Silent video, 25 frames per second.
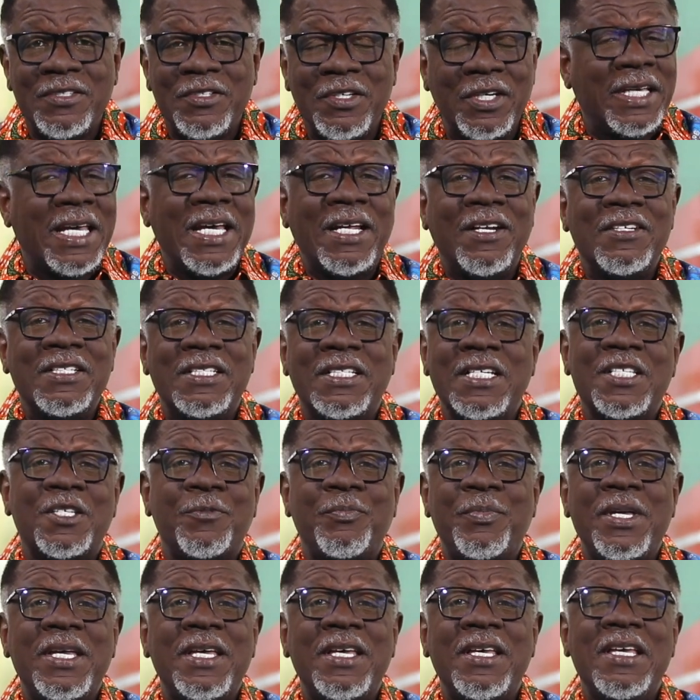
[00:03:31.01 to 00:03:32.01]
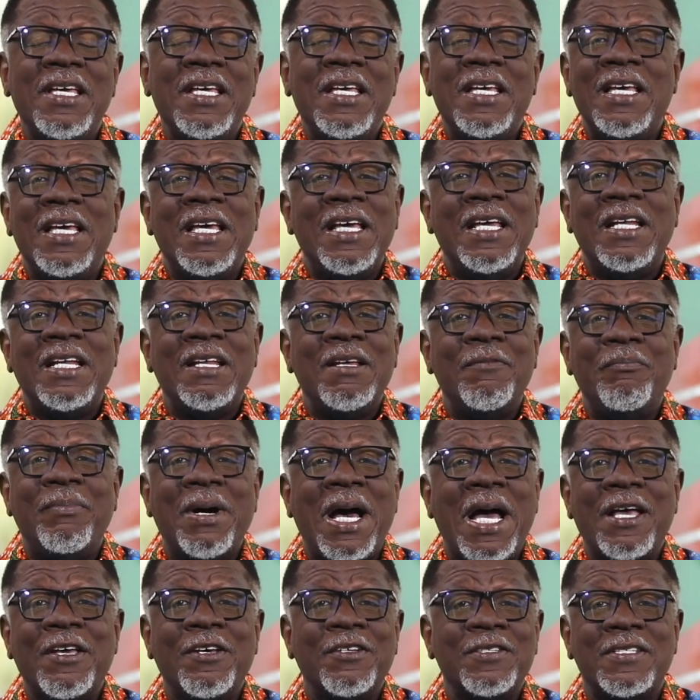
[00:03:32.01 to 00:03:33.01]
You cannot just be in,
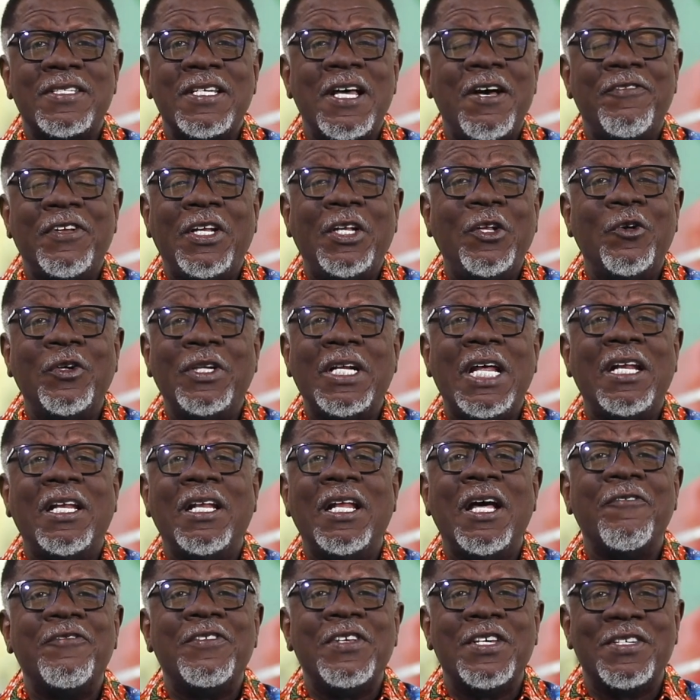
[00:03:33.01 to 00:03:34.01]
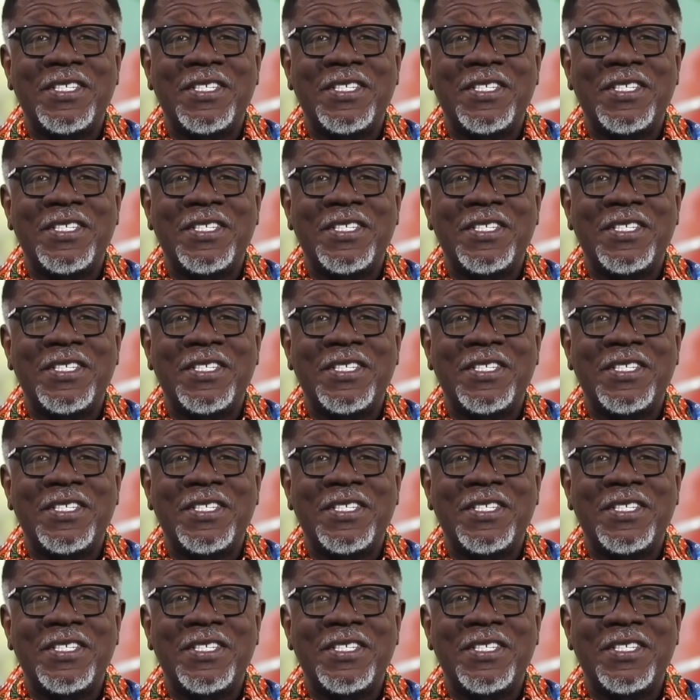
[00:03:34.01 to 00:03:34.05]
by yourself alone and love